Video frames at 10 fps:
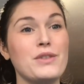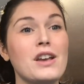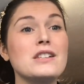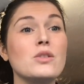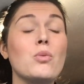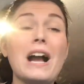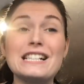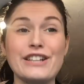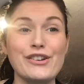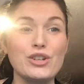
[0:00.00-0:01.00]
So why
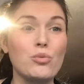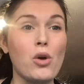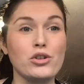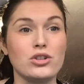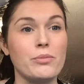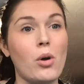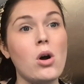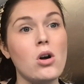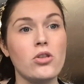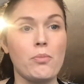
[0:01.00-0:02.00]
don't you wash up
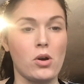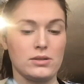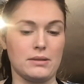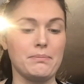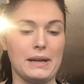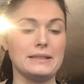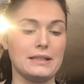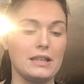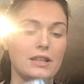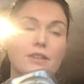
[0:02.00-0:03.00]
all the pots and pans
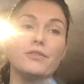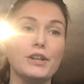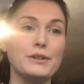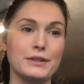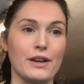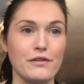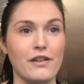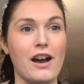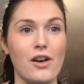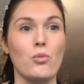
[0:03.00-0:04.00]
that you've used so far